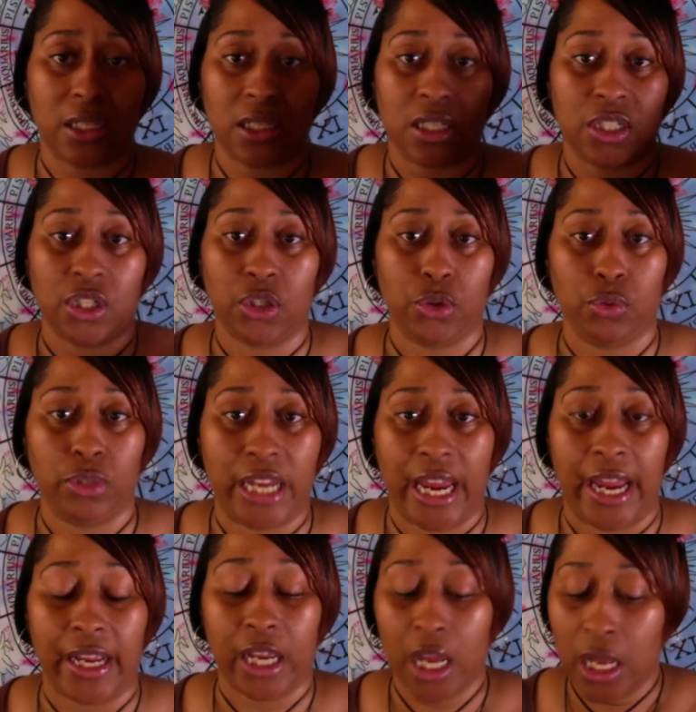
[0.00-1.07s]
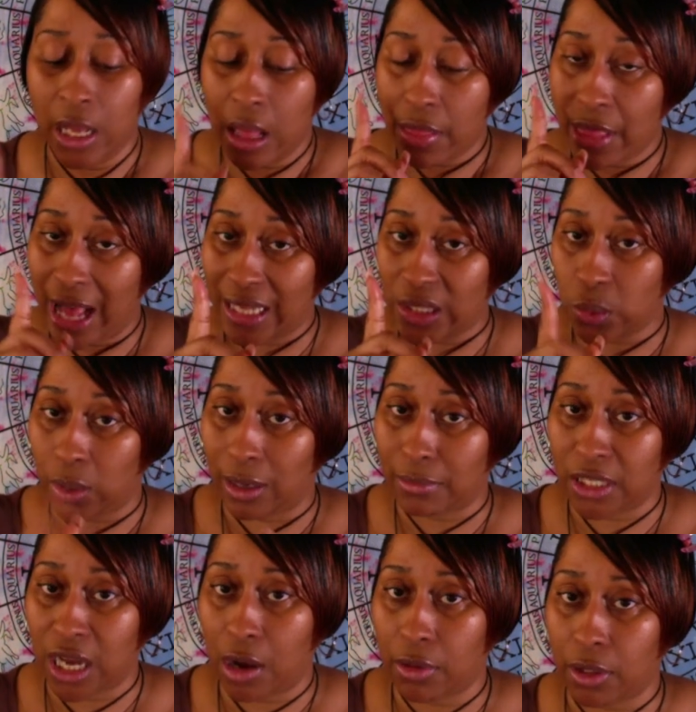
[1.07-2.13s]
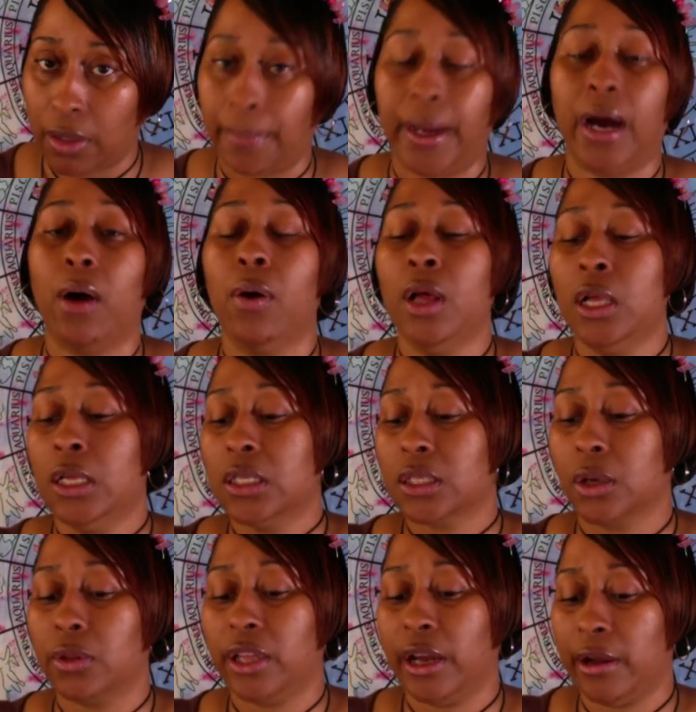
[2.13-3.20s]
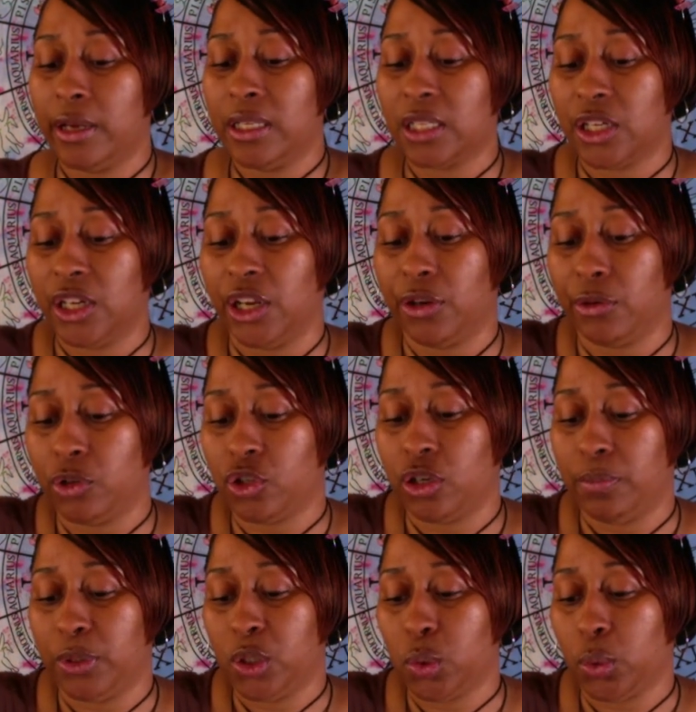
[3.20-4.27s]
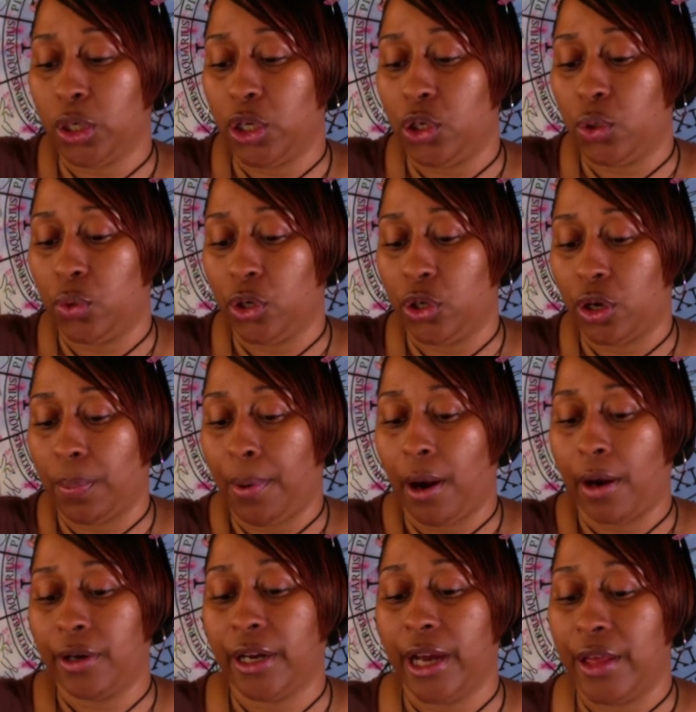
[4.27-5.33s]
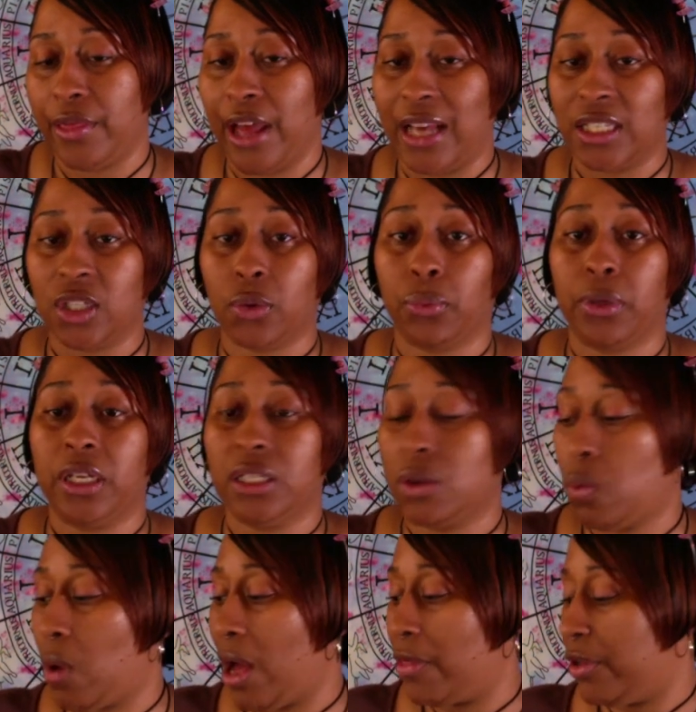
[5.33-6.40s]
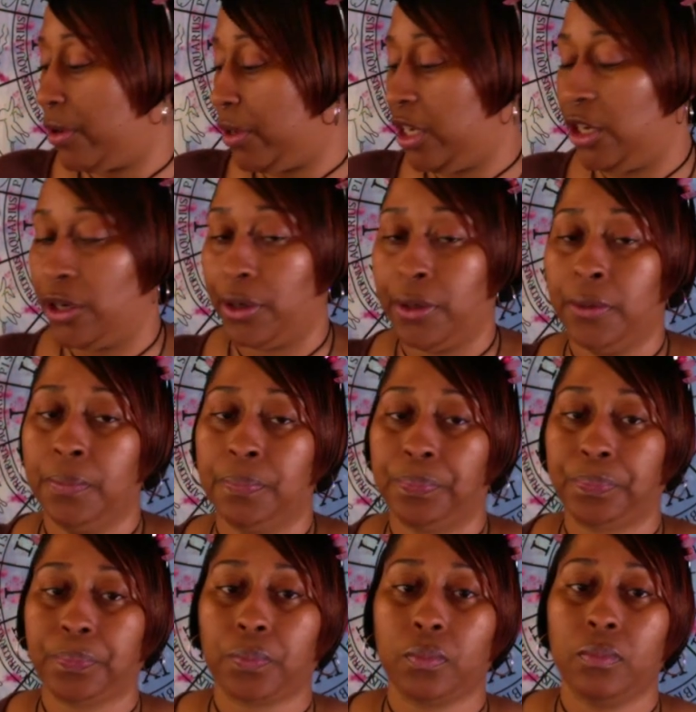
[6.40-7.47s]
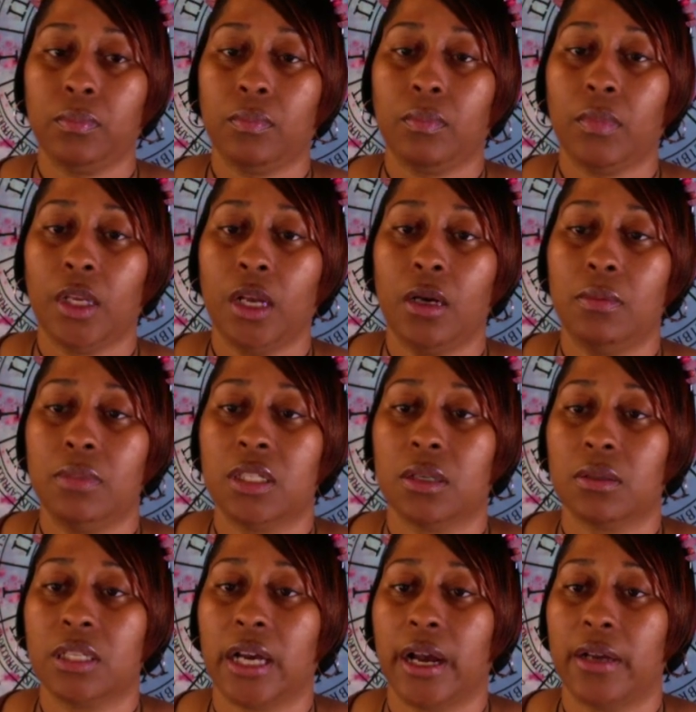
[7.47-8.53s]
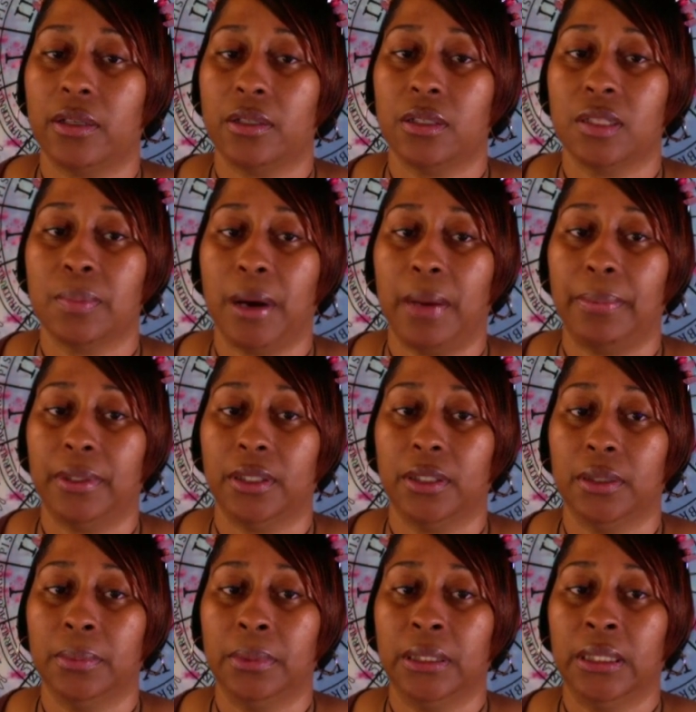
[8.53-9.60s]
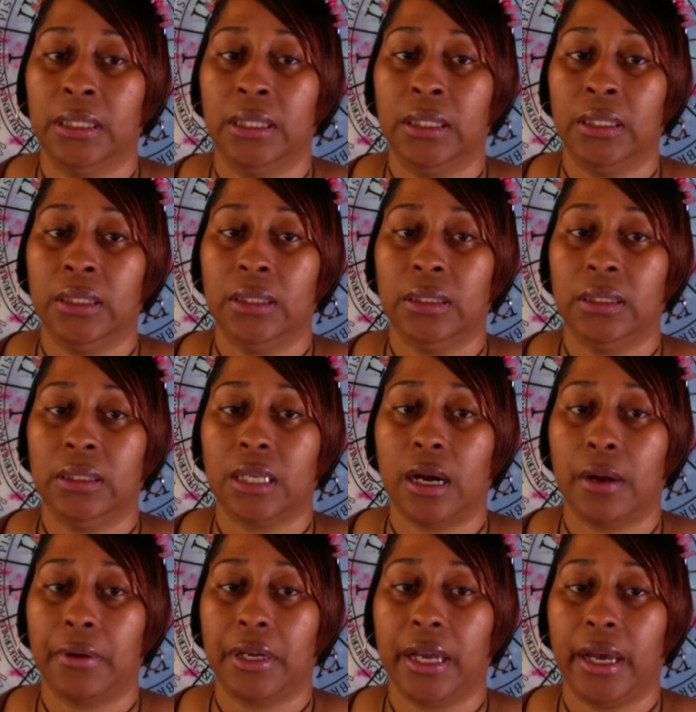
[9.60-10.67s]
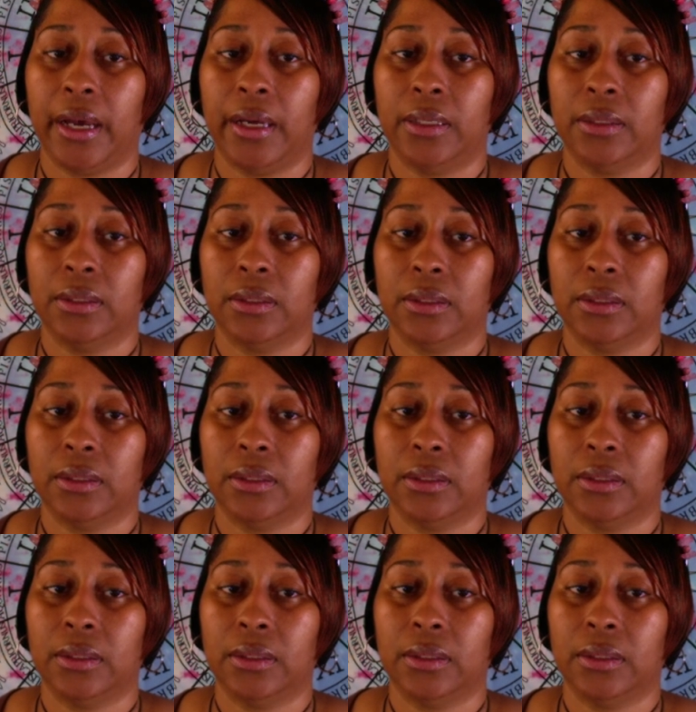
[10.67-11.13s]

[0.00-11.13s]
This is a new deck. That's what I'm talking about. So there is an energy between you and your partner, and that's the reason why they're here. I'm so tired of this popping up. Sorry, guys.